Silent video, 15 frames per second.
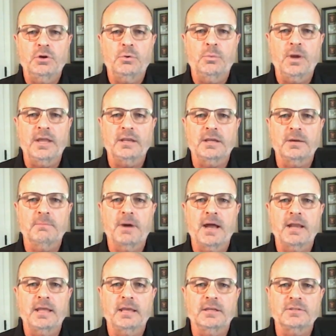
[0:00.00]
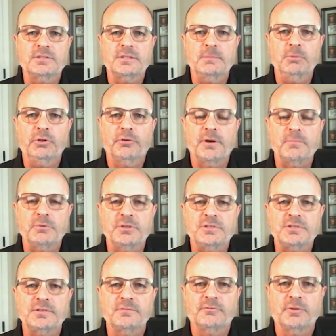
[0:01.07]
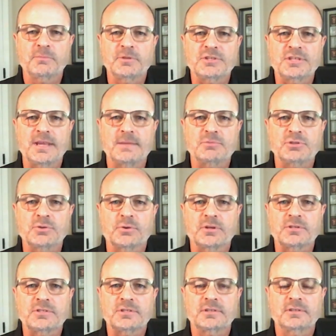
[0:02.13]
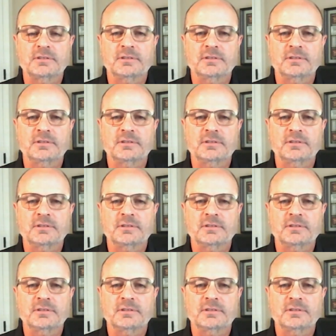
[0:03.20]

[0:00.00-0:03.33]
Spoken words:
when combining similar inputs from the same source.